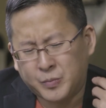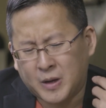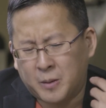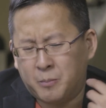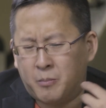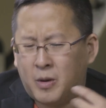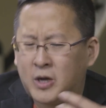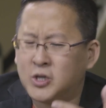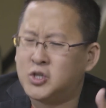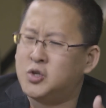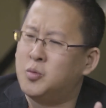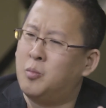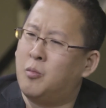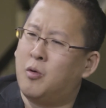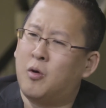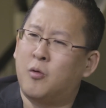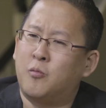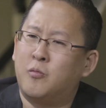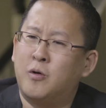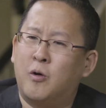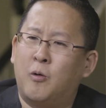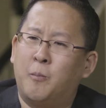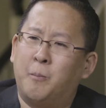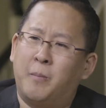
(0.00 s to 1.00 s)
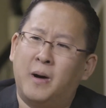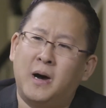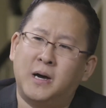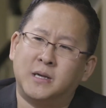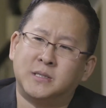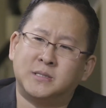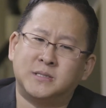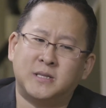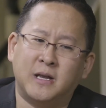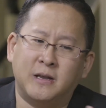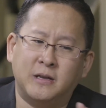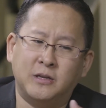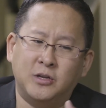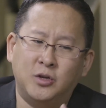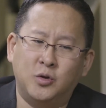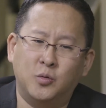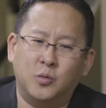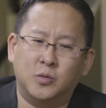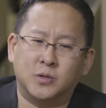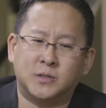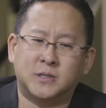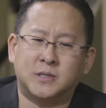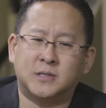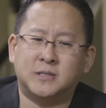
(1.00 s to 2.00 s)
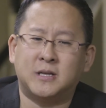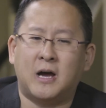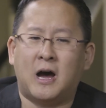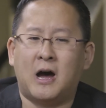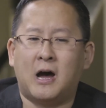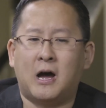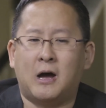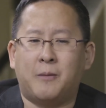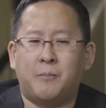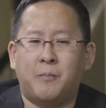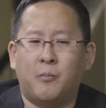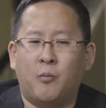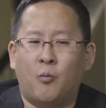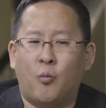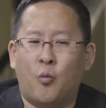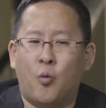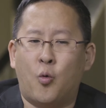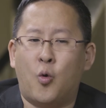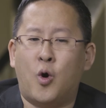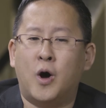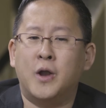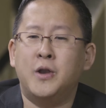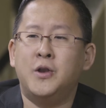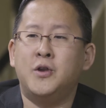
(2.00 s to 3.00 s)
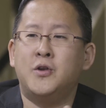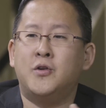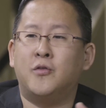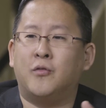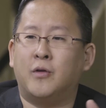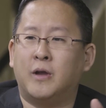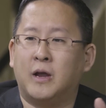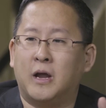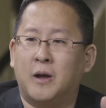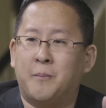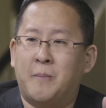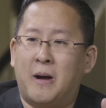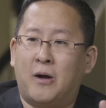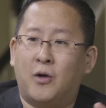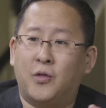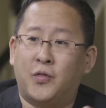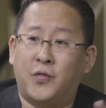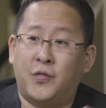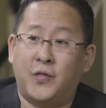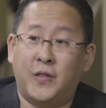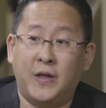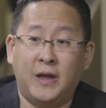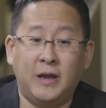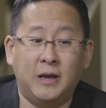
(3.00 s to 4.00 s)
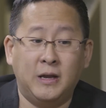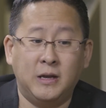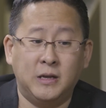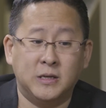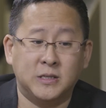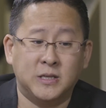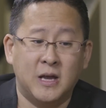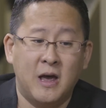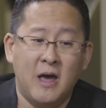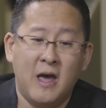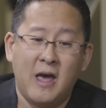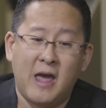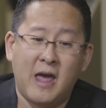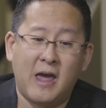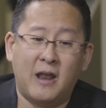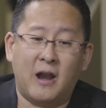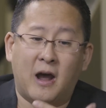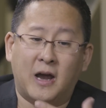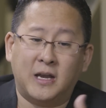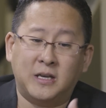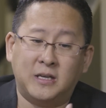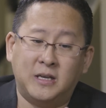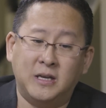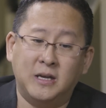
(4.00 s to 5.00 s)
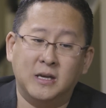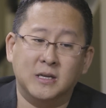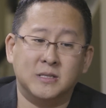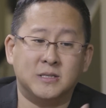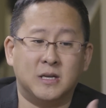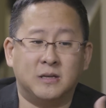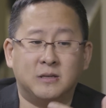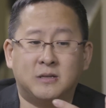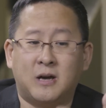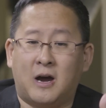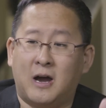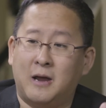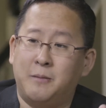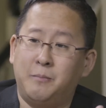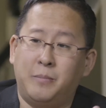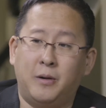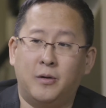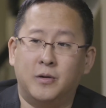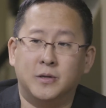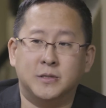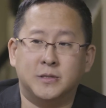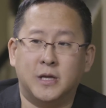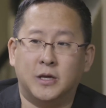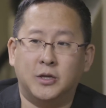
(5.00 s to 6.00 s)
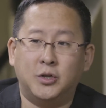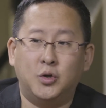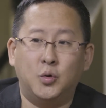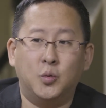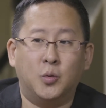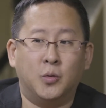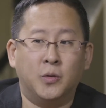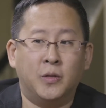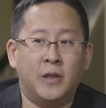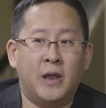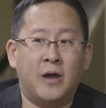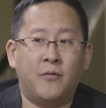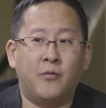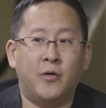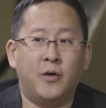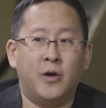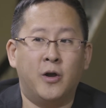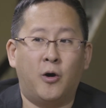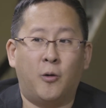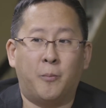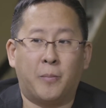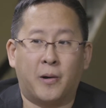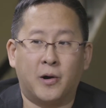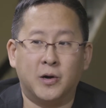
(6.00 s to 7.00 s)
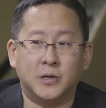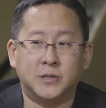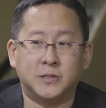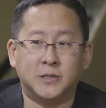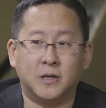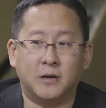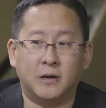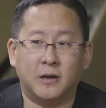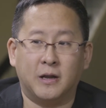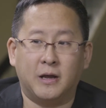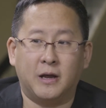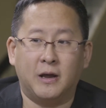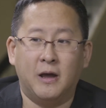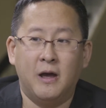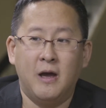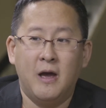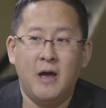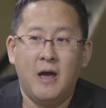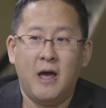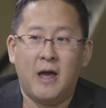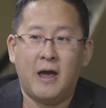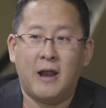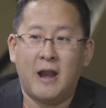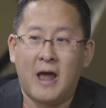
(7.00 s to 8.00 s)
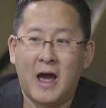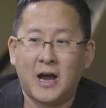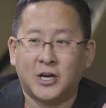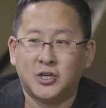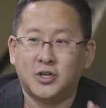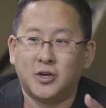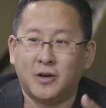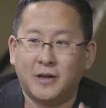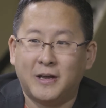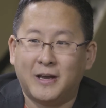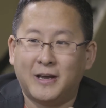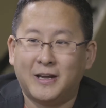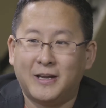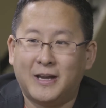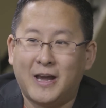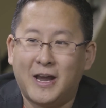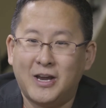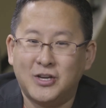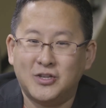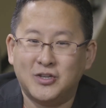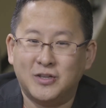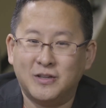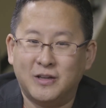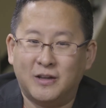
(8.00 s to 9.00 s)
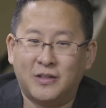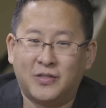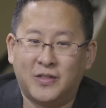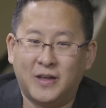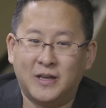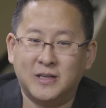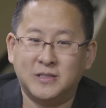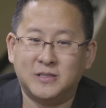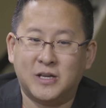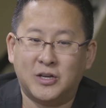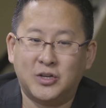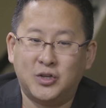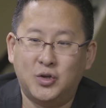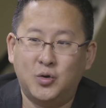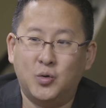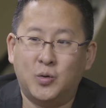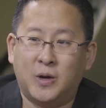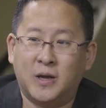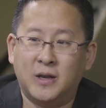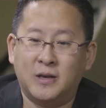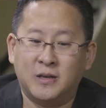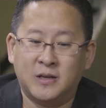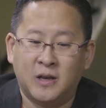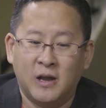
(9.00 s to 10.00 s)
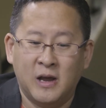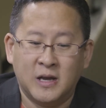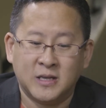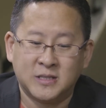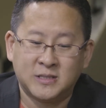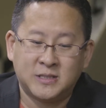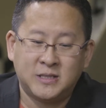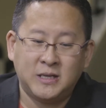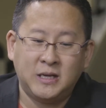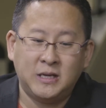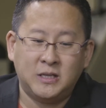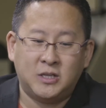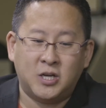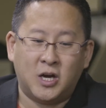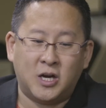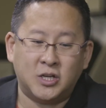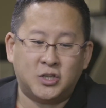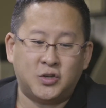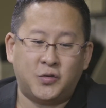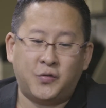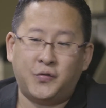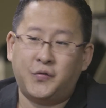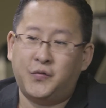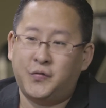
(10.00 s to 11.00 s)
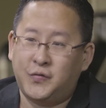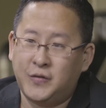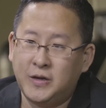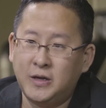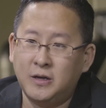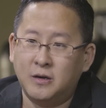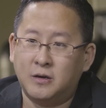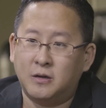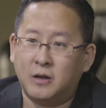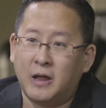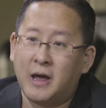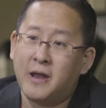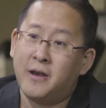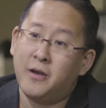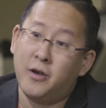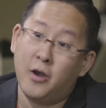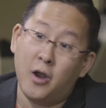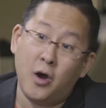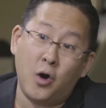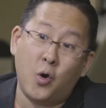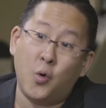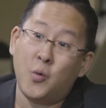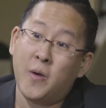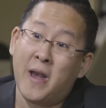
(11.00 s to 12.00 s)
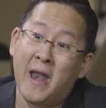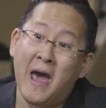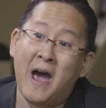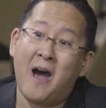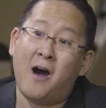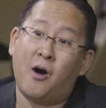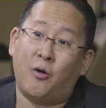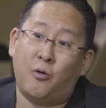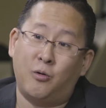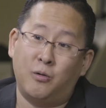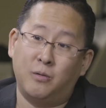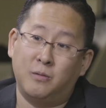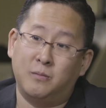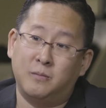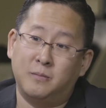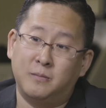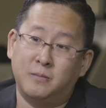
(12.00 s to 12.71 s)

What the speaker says: much more robust and you will stop wondering about things and ideas and time periods that you will never know personally and actually engage in the things that you can see, touch, feel, and know now.